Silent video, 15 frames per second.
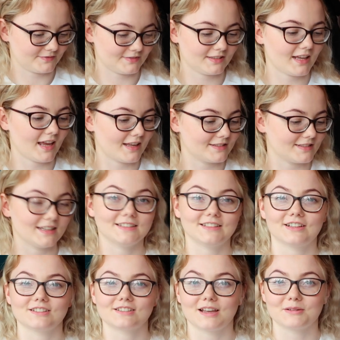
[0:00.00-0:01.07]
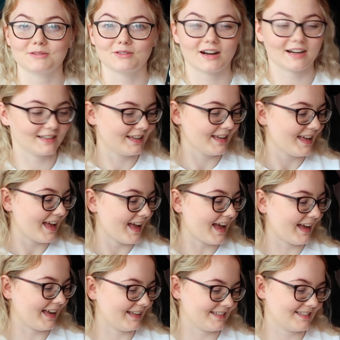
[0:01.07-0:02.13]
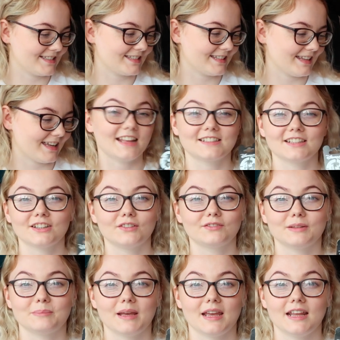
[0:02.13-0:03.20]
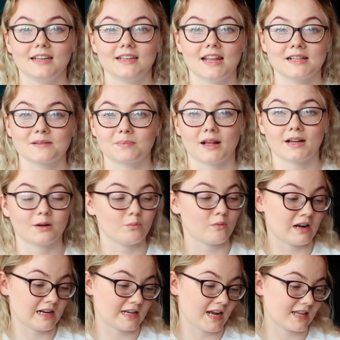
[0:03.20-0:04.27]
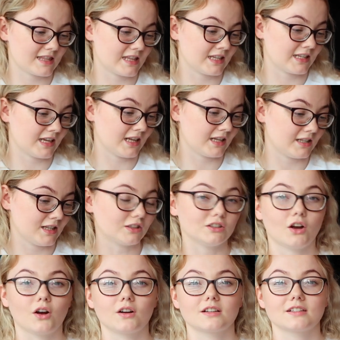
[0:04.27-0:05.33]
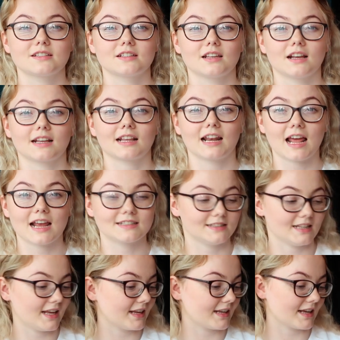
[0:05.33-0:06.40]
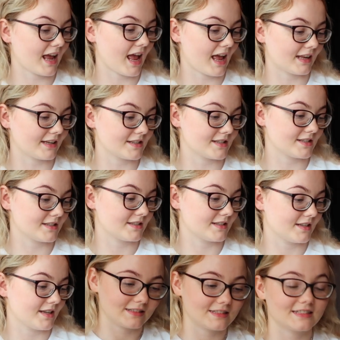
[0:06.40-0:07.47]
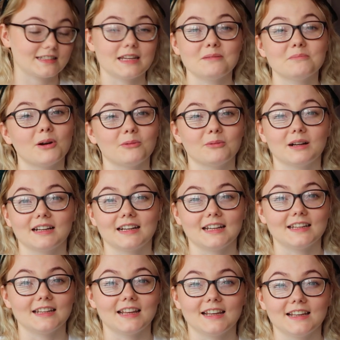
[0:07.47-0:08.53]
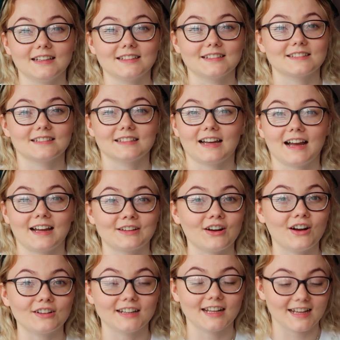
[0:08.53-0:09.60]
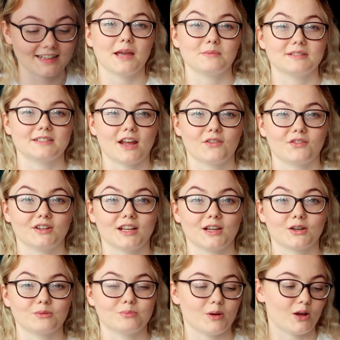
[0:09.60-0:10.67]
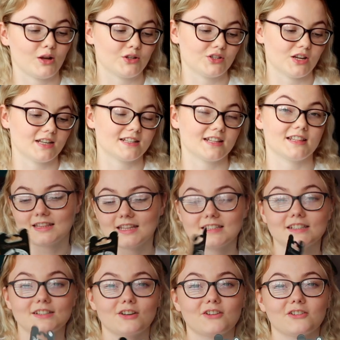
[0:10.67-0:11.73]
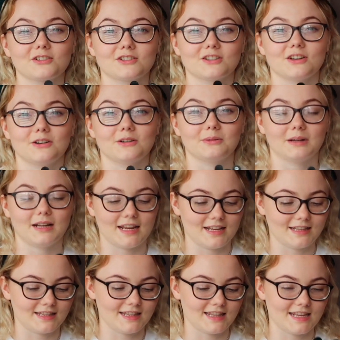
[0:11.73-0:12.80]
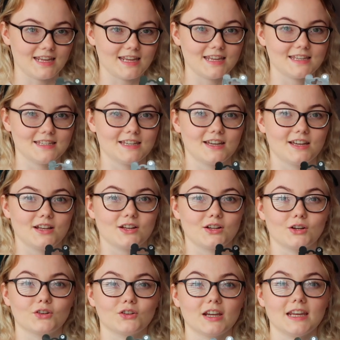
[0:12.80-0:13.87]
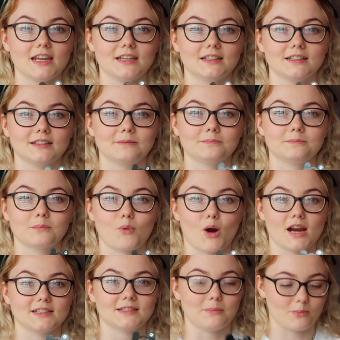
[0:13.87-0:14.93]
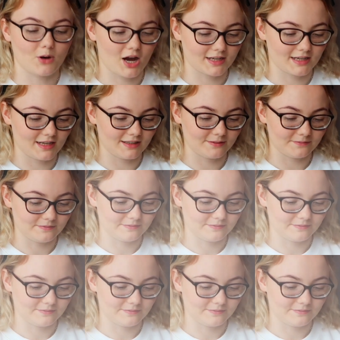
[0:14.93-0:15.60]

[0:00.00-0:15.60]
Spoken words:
Yes, it does, I was right. And it's a lovely pin, it's black and white, I think it looks classic, and Steamboat Willie is iconic. It was definitely a good purchase. This is also in the green pricing bracket.